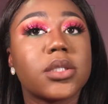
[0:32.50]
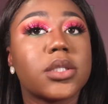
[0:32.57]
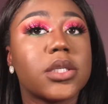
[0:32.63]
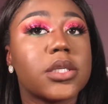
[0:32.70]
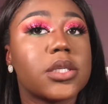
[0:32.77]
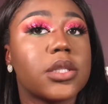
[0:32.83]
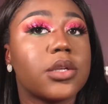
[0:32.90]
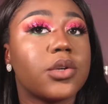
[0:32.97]

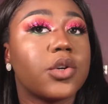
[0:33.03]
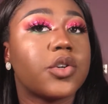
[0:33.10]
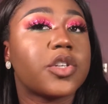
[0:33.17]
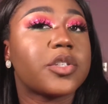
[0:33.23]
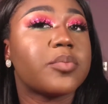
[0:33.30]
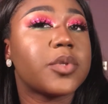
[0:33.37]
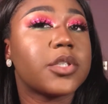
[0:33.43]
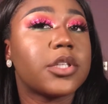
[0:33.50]
This little
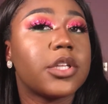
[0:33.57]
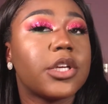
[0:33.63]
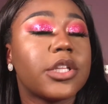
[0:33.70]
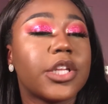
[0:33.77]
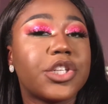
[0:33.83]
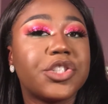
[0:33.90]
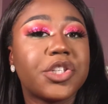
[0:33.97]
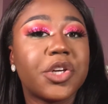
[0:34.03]
Christmas look
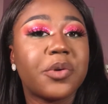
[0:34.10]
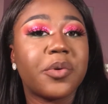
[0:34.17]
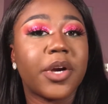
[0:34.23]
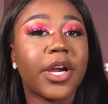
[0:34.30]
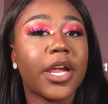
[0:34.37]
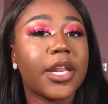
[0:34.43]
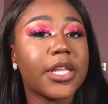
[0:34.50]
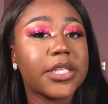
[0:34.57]
that you can
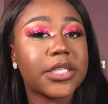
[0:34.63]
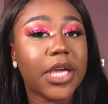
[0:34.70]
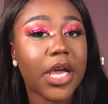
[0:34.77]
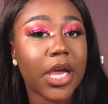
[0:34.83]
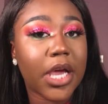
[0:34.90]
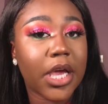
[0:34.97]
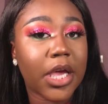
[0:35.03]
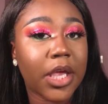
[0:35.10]
wear
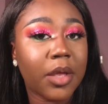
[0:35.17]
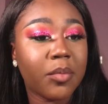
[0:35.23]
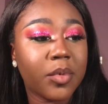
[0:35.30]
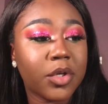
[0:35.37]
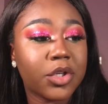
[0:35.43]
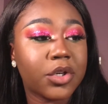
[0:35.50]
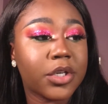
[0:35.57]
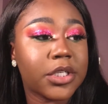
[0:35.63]

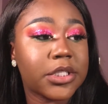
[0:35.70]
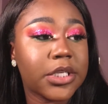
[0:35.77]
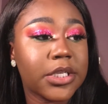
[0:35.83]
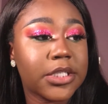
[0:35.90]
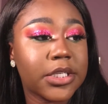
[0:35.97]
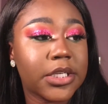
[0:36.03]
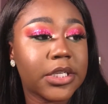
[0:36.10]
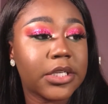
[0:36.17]
anytime during the
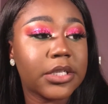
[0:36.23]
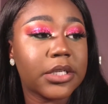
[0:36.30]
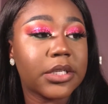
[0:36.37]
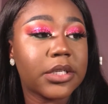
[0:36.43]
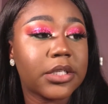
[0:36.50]
season.